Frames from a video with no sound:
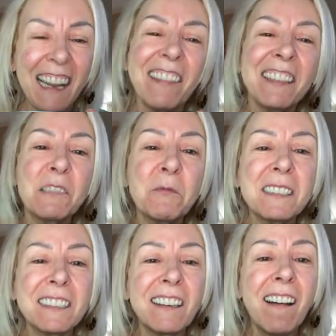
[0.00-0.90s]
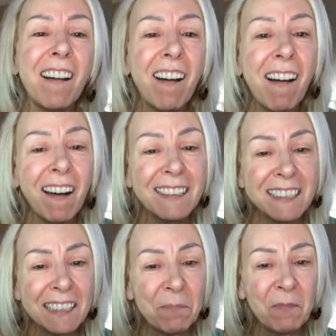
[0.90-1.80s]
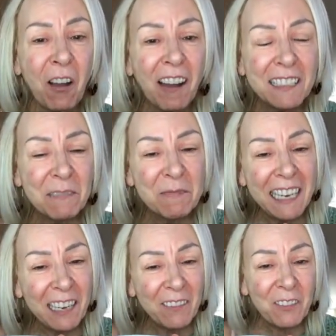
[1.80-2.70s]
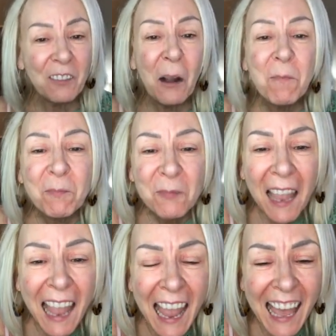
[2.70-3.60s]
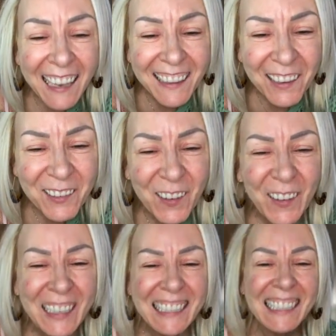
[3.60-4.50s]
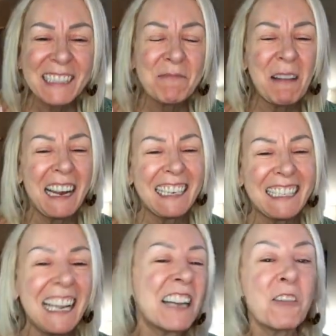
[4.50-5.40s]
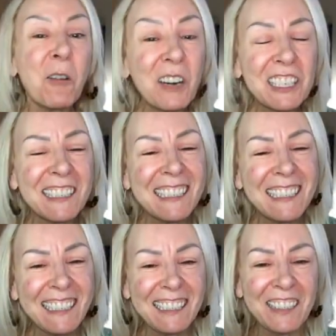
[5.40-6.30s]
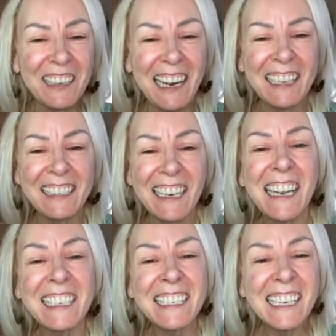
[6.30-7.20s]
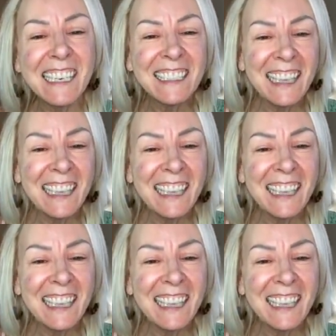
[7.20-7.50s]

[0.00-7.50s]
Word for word: This was an awesome, awesome gift from Hello, gorgeous, my gorgeous sister and niece,